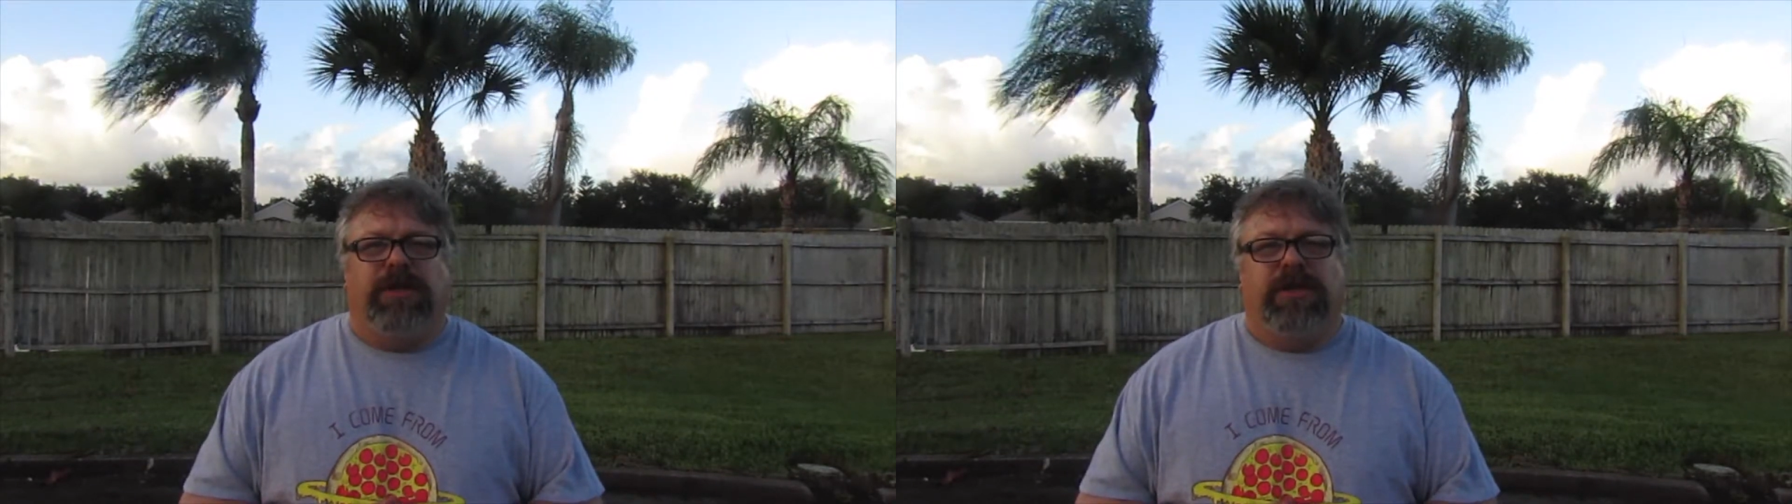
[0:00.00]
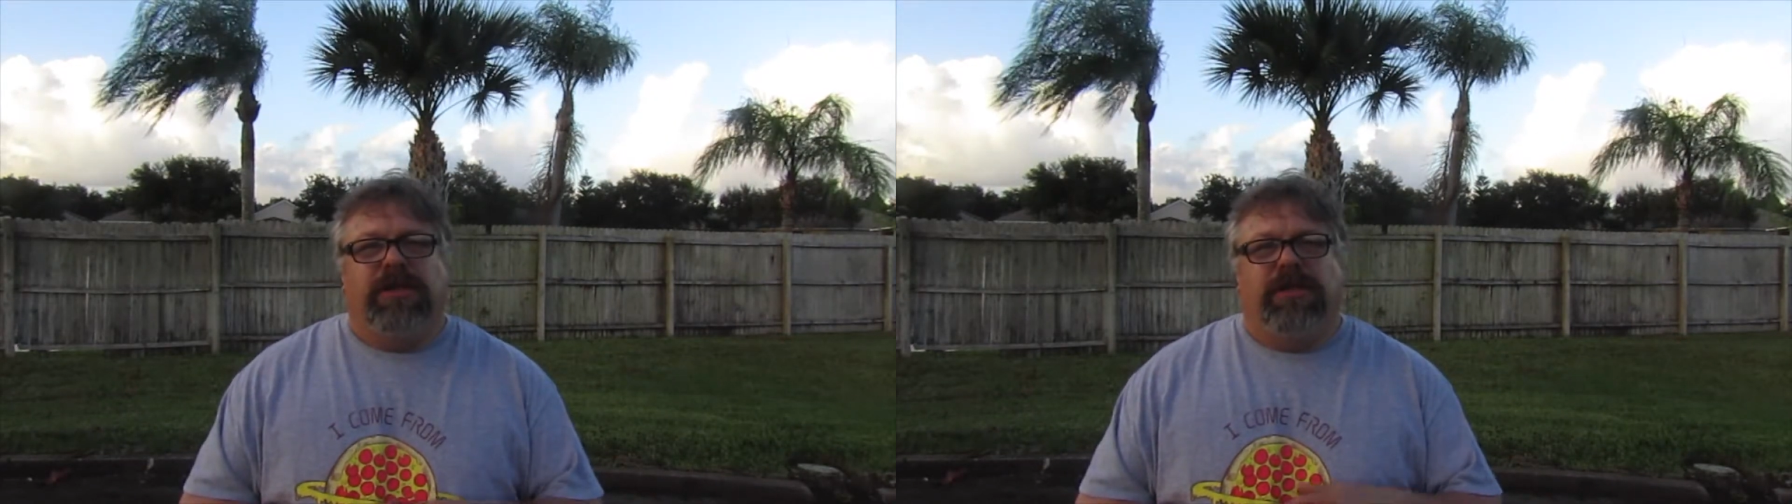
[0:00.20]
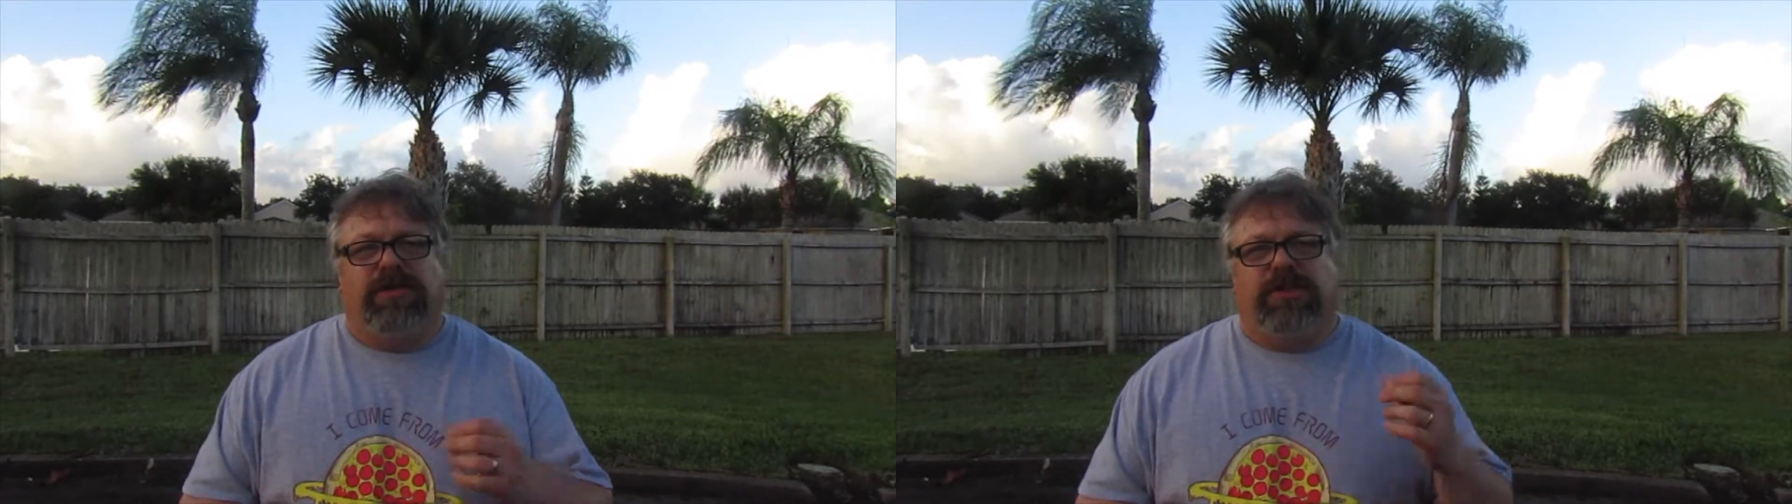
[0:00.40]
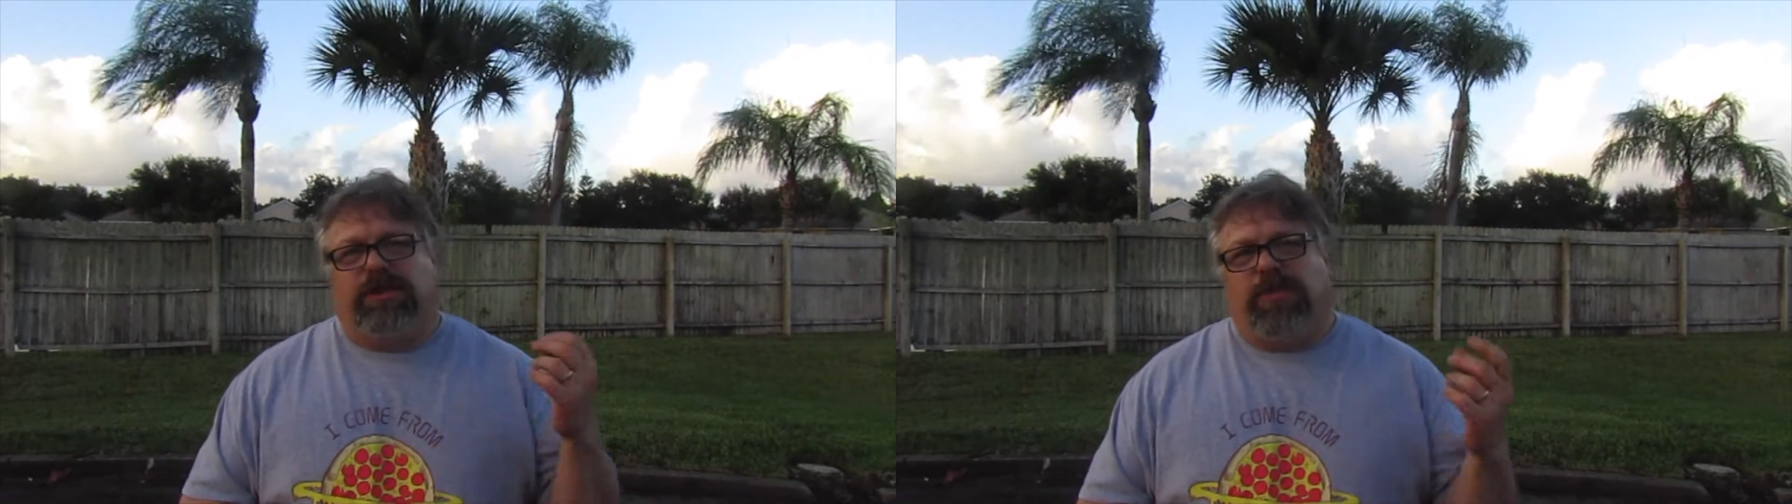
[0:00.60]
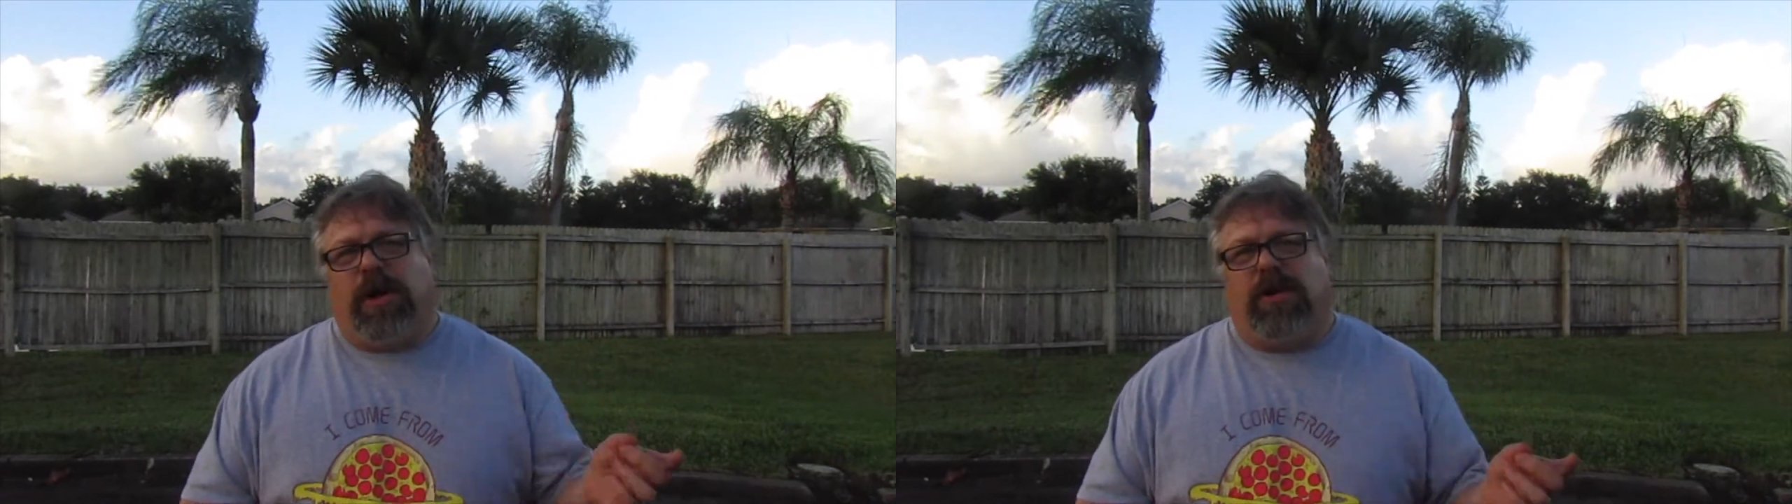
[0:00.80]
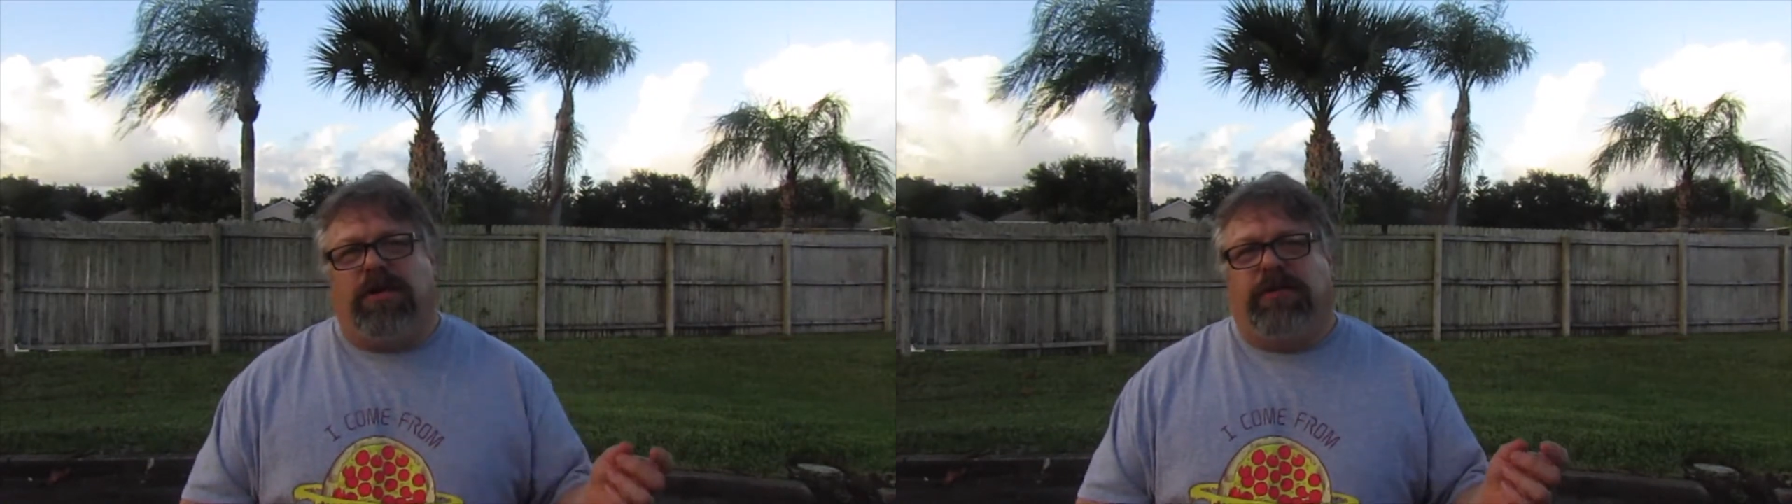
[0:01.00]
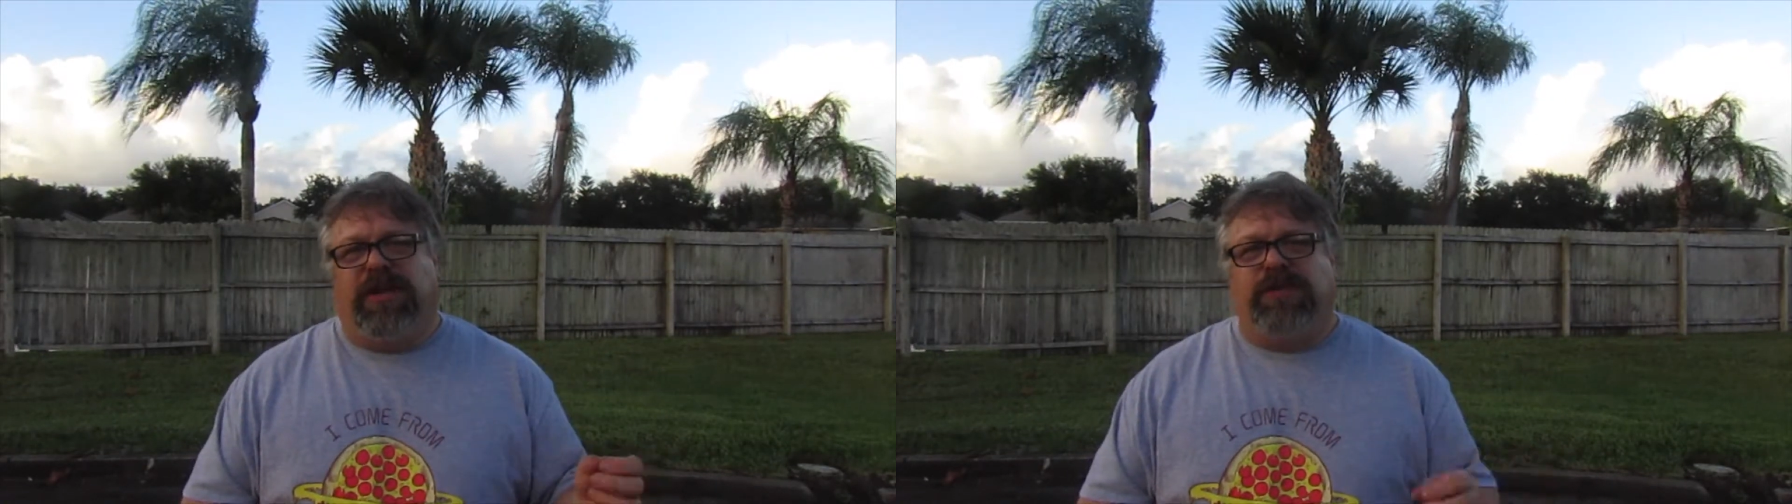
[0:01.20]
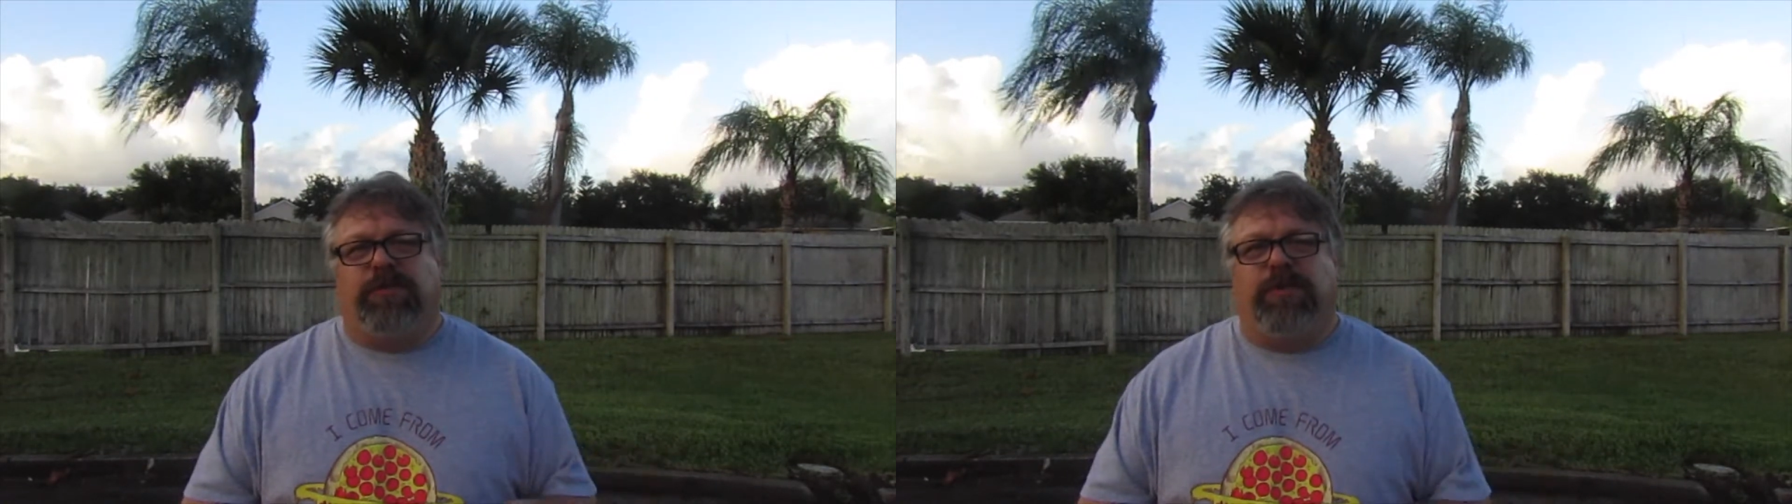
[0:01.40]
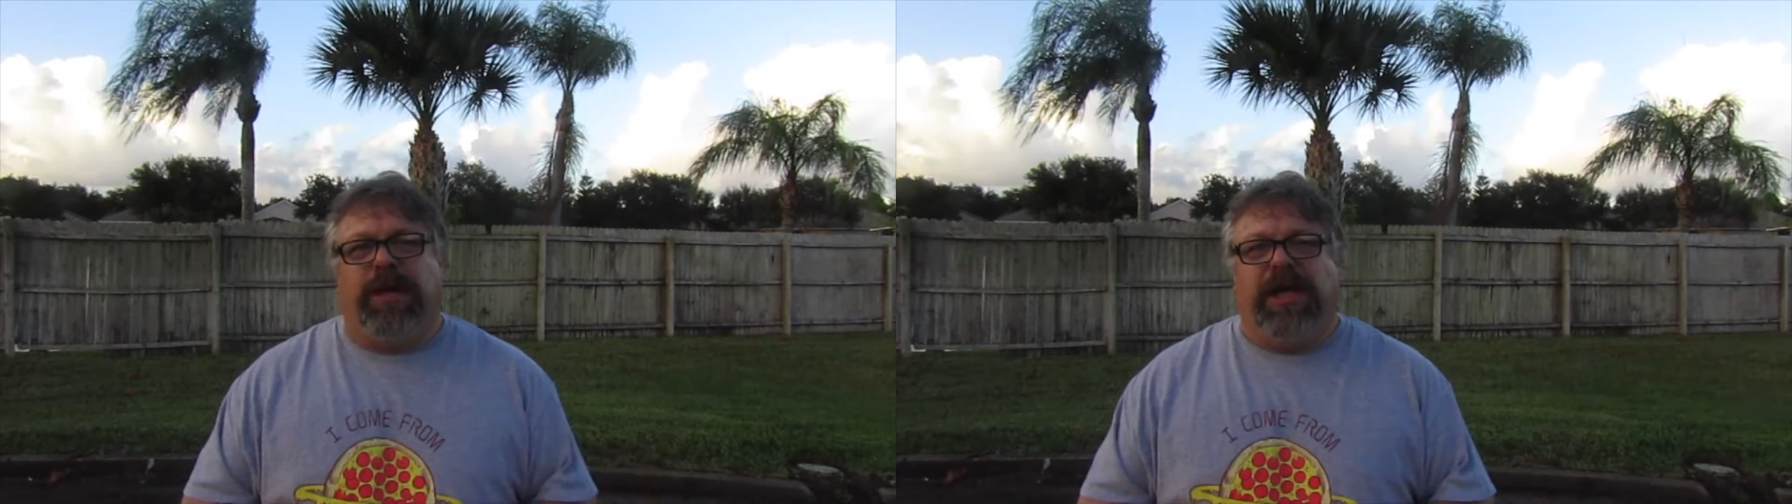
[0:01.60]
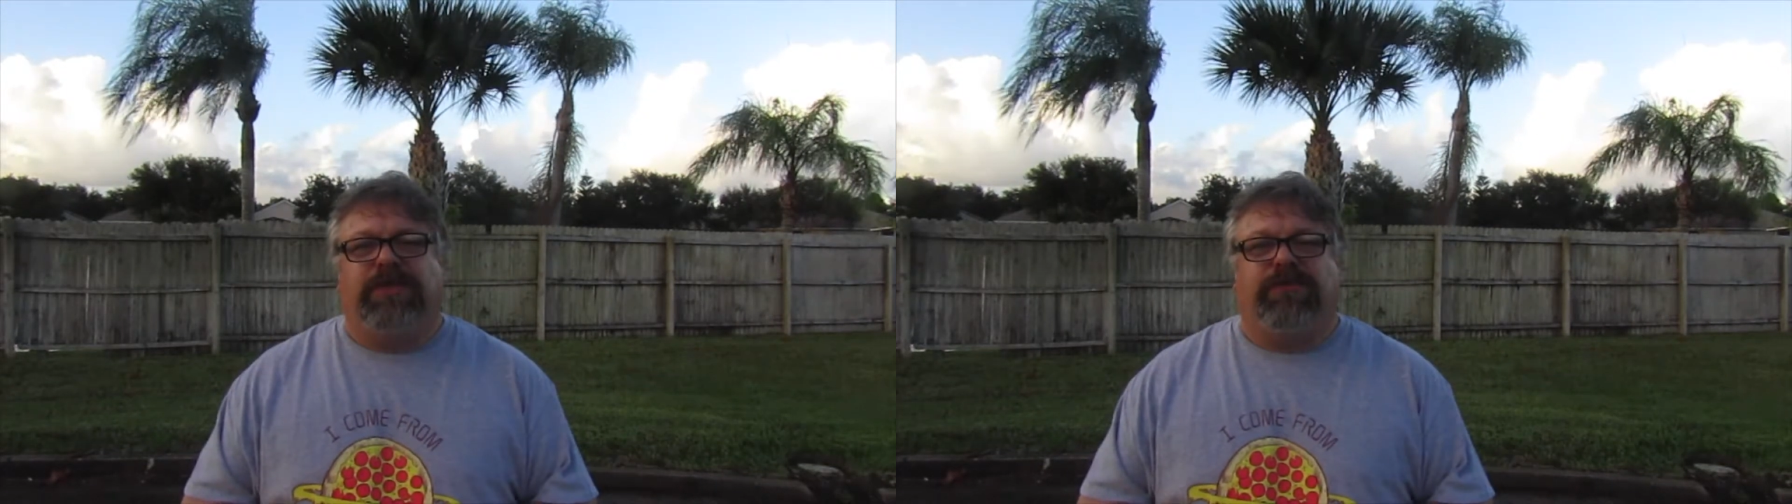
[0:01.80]
There's a spot on the Facebook
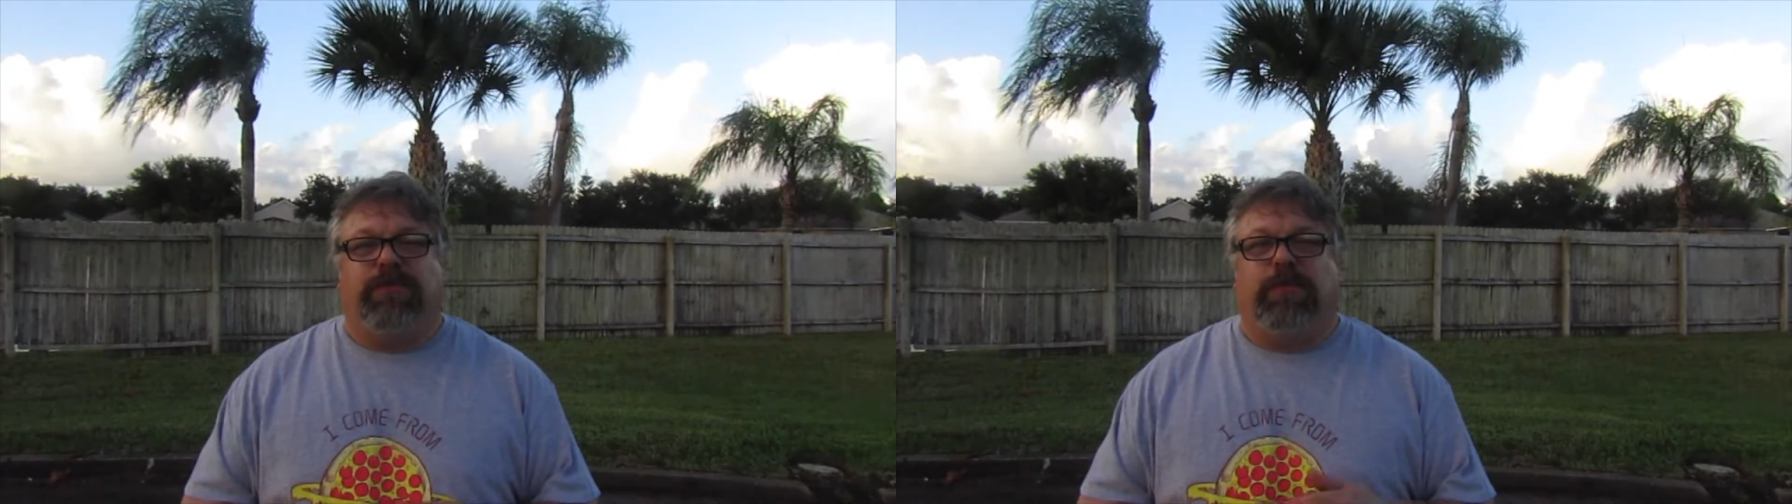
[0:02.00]
page